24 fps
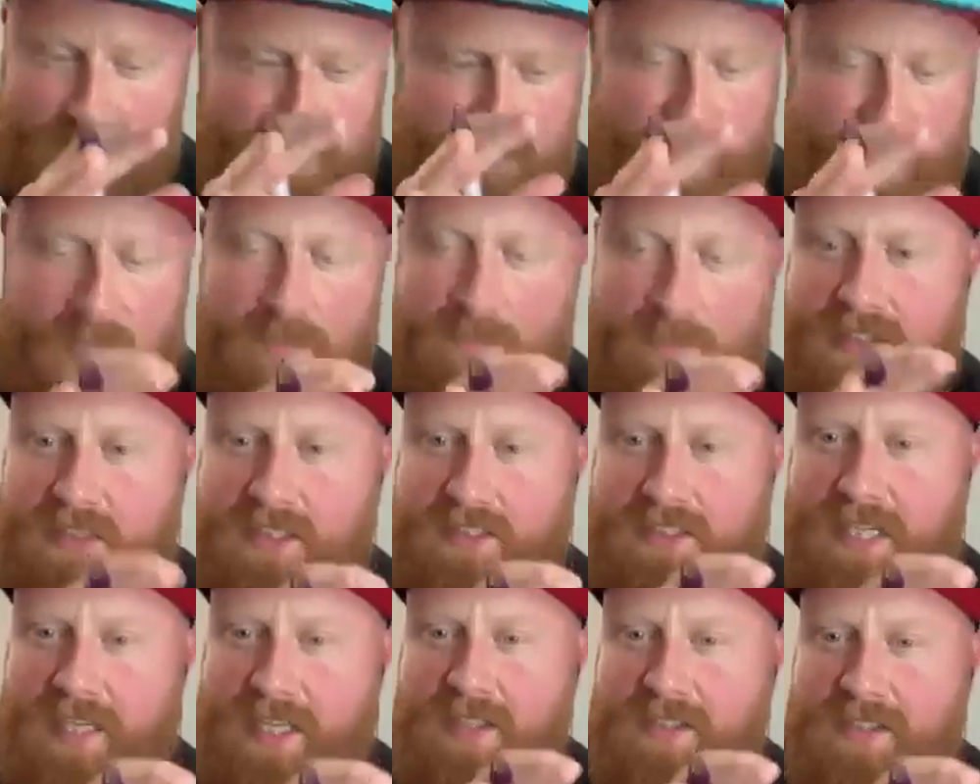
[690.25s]
pretty much
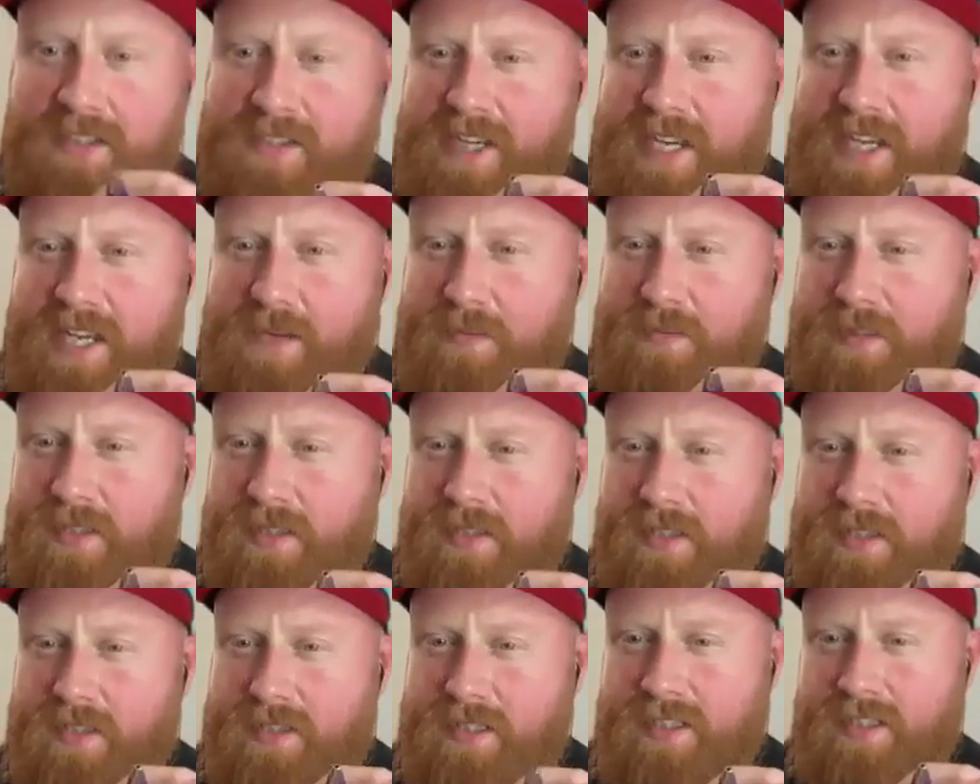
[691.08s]
exactly the same,
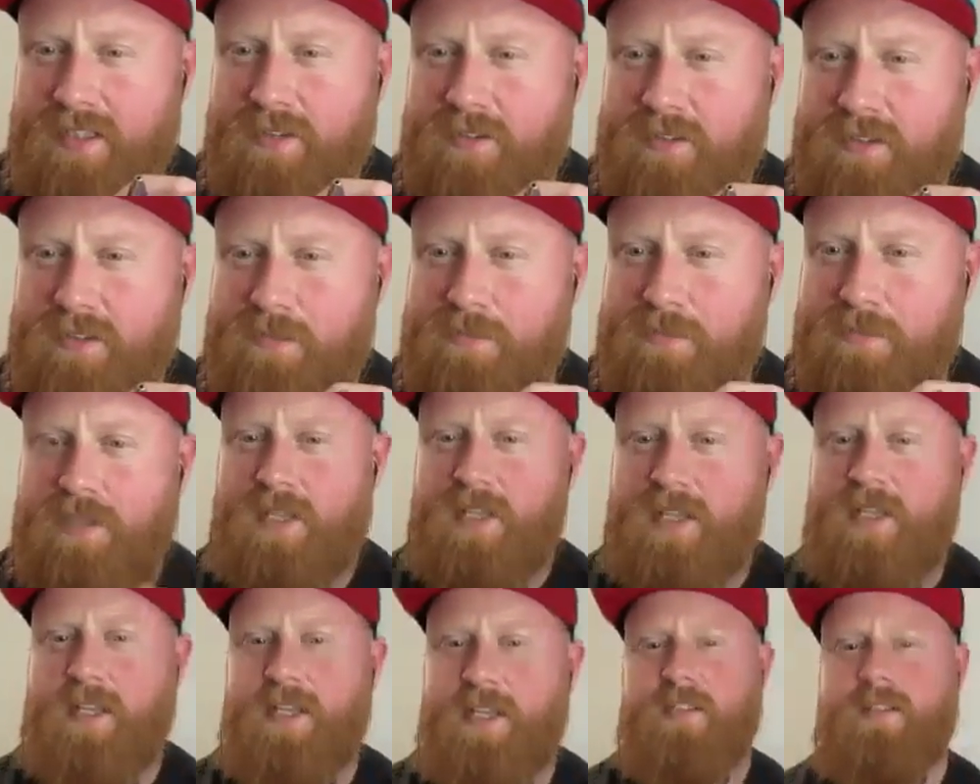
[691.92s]
isn't it, or something
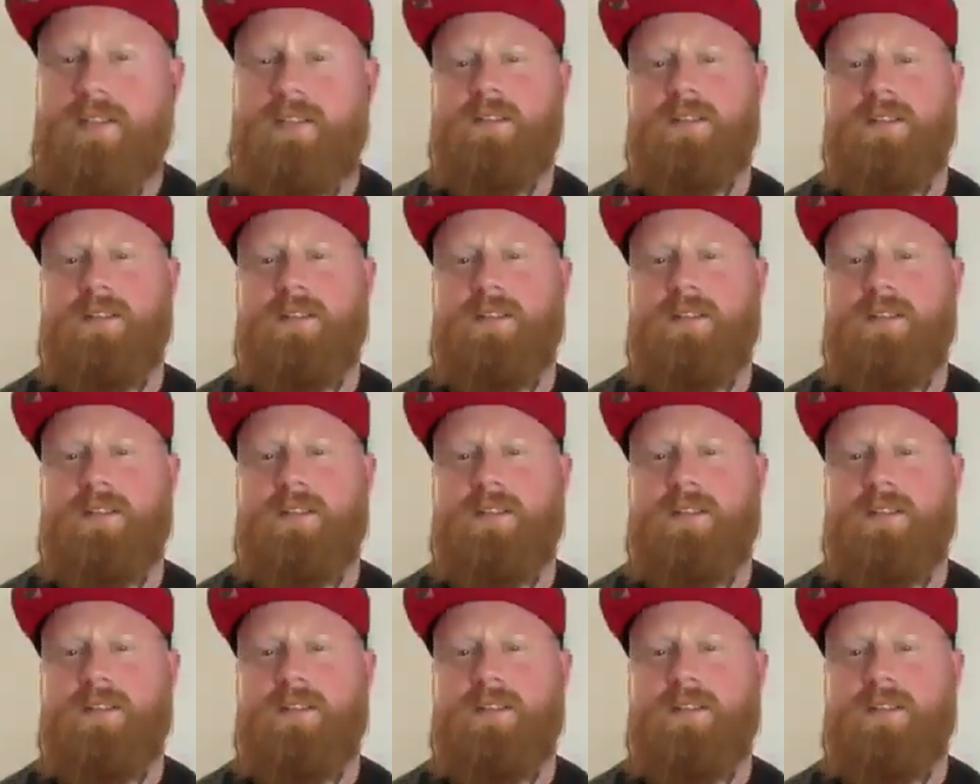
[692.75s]
like that?